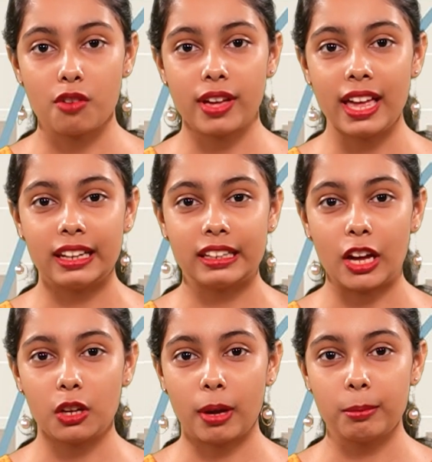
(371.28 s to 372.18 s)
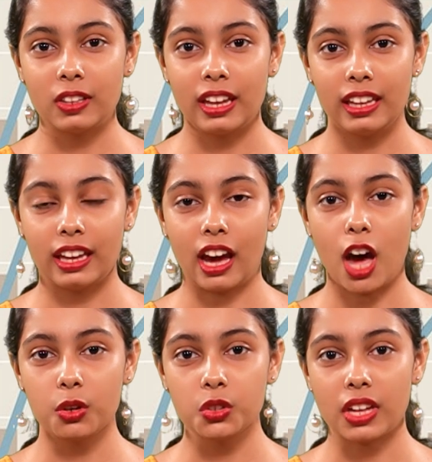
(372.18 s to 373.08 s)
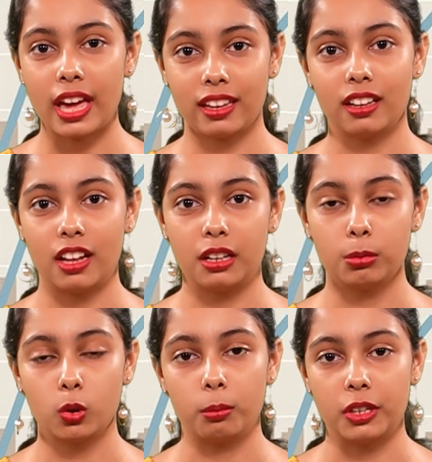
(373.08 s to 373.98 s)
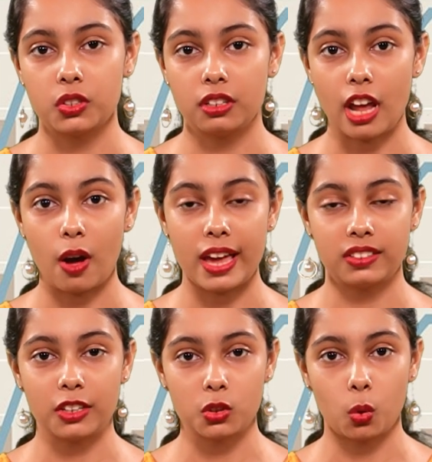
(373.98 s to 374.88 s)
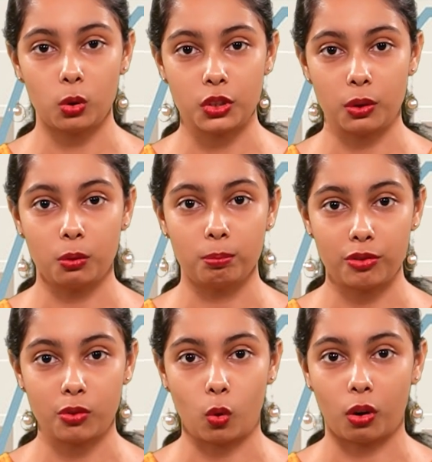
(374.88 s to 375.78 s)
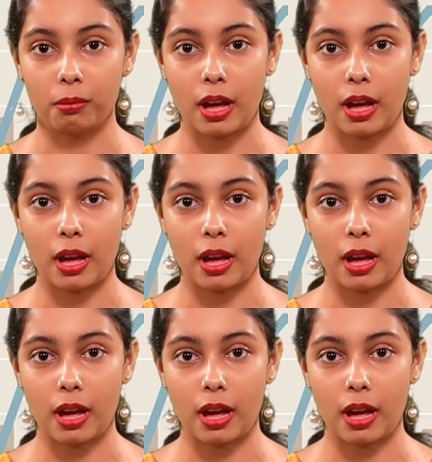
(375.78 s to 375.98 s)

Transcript: Well, now you might be thinking, how to tackle unemployment? Now, as I told you before